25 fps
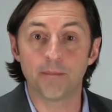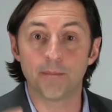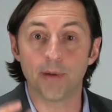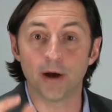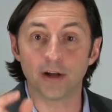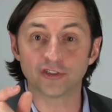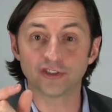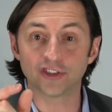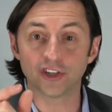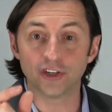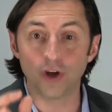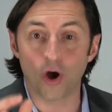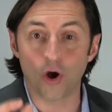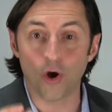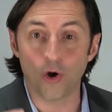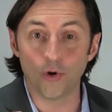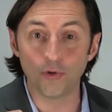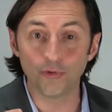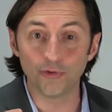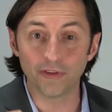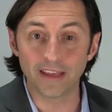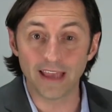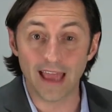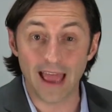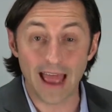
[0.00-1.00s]
but should
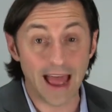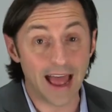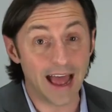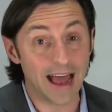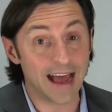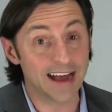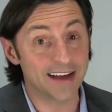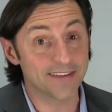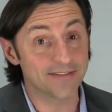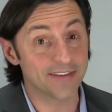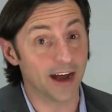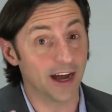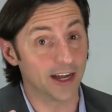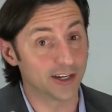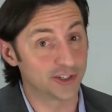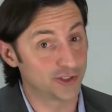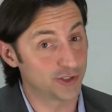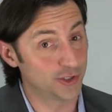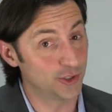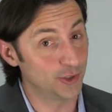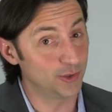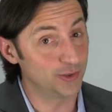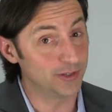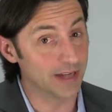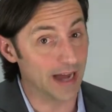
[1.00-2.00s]
only have a
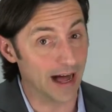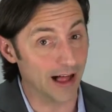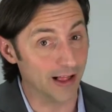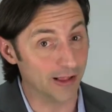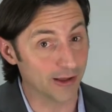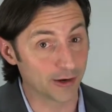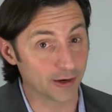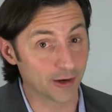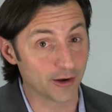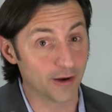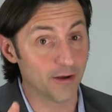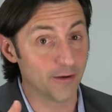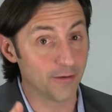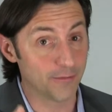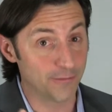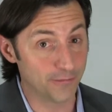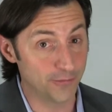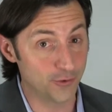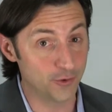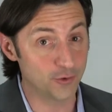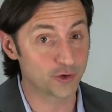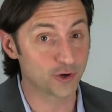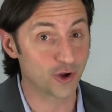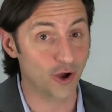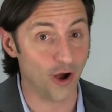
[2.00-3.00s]
$2
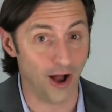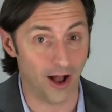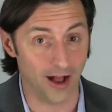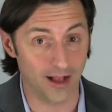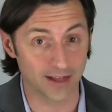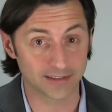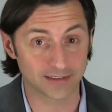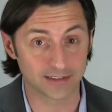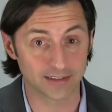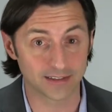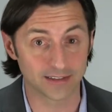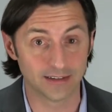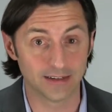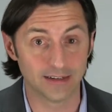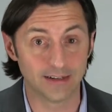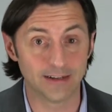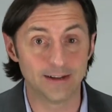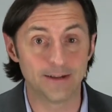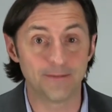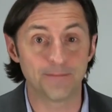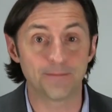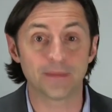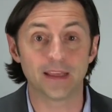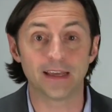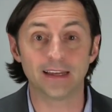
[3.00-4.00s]
food cost.
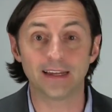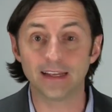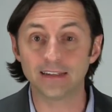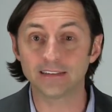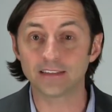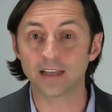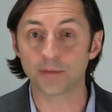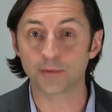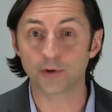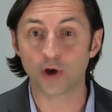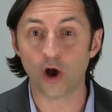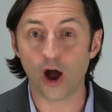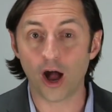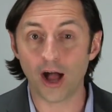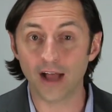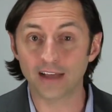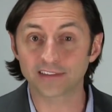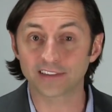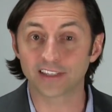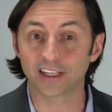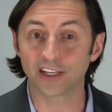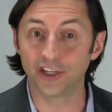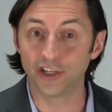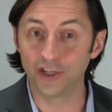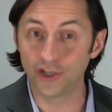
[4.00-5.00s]
It ends up
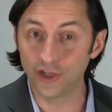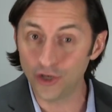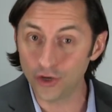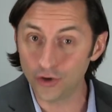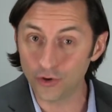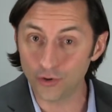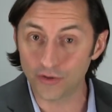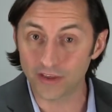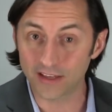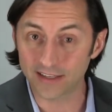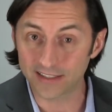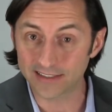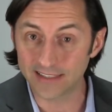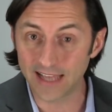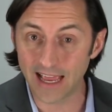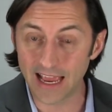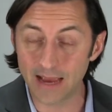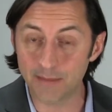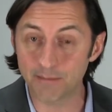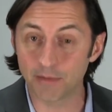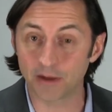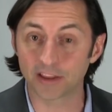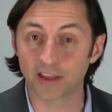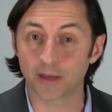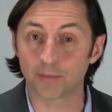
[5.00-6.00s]
costing you the
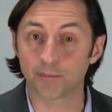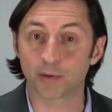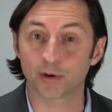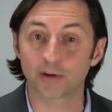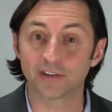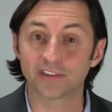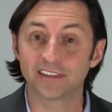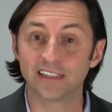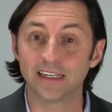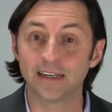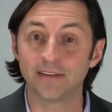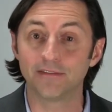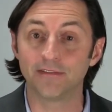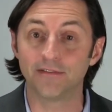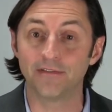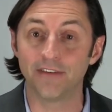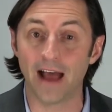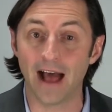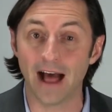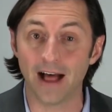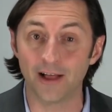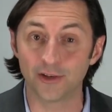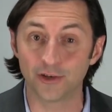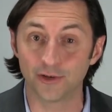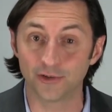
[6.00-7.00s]
same, but the perceived
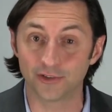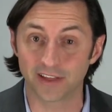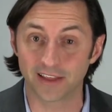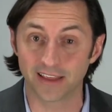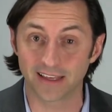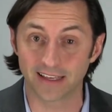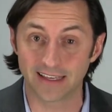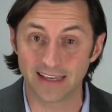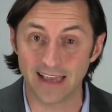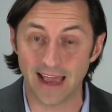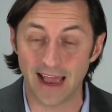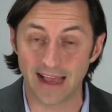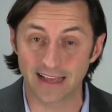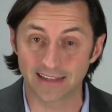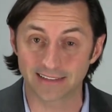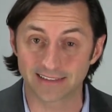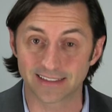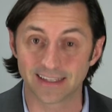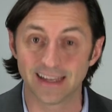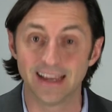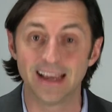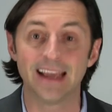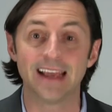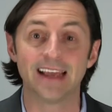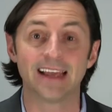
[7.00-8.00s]
value to the
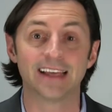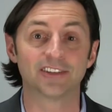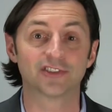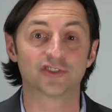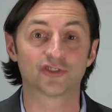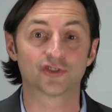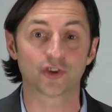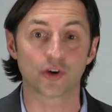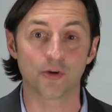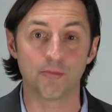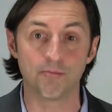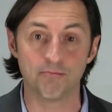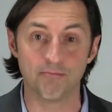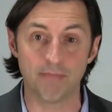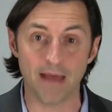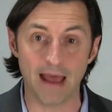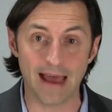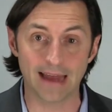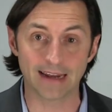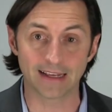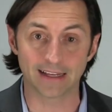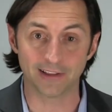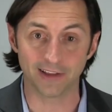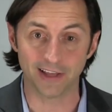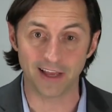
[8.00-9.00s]
guest is
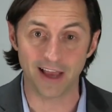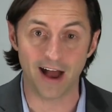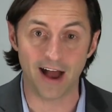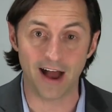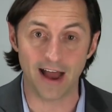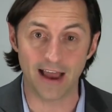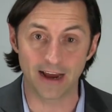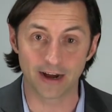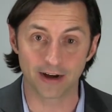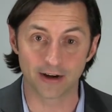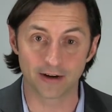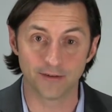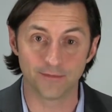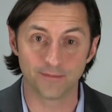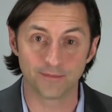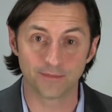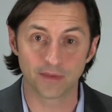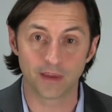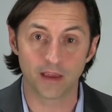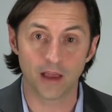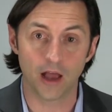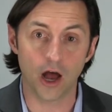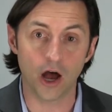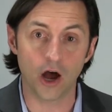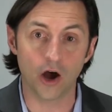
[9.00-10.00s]
dramatically higher.
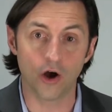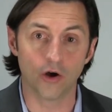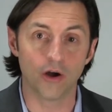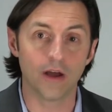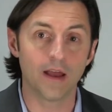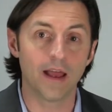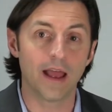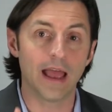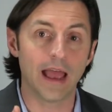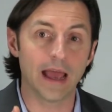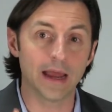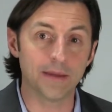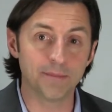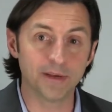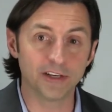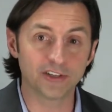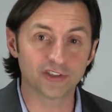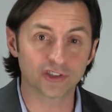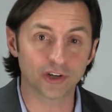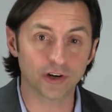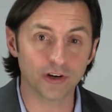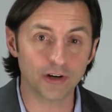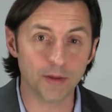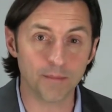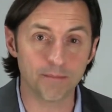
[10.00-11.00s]
Oh, and be
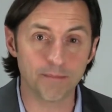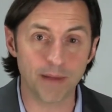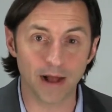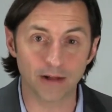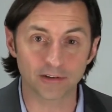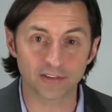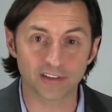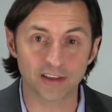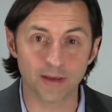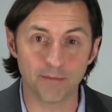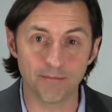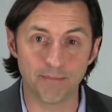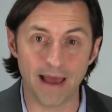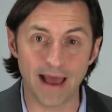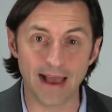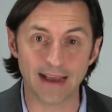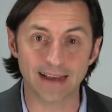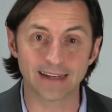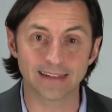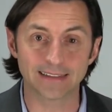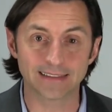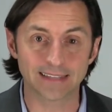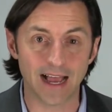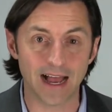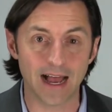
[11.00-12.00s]
sure to bounce them
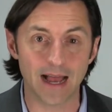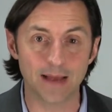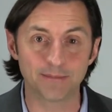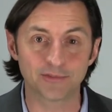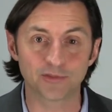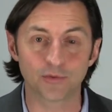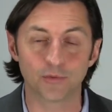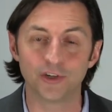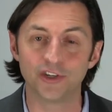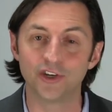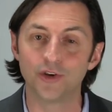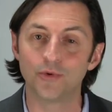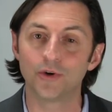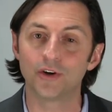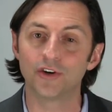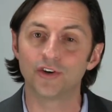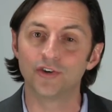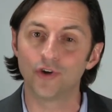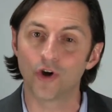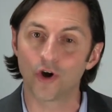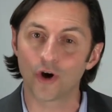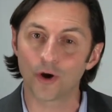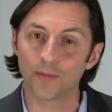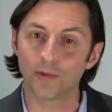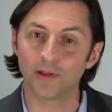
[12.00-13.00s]
back at times when you would
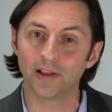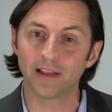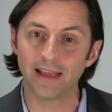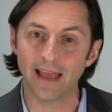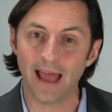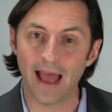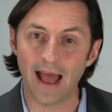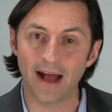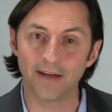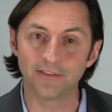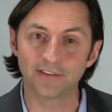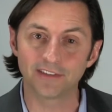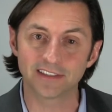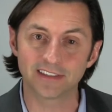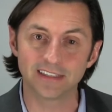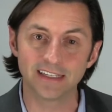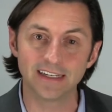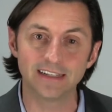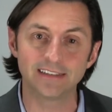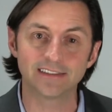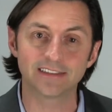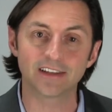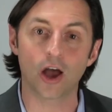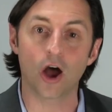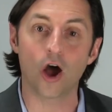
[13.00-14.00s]
normally have
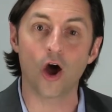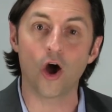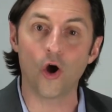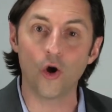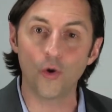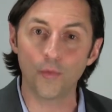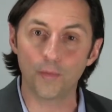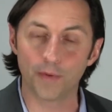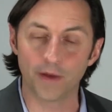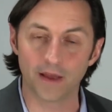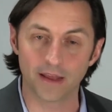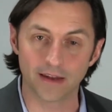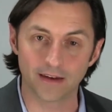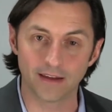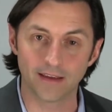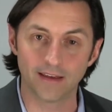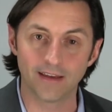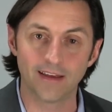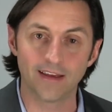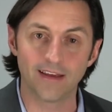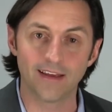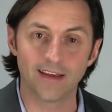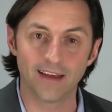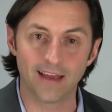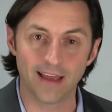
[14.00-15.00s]
seats open
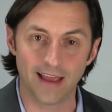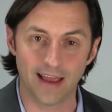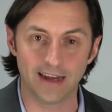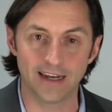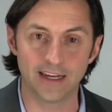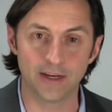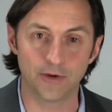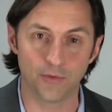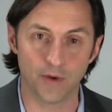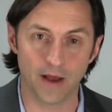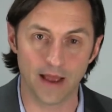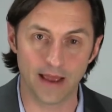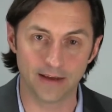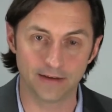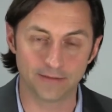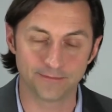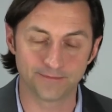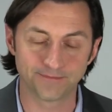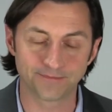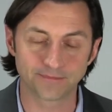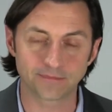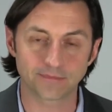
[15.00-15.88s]
anyway.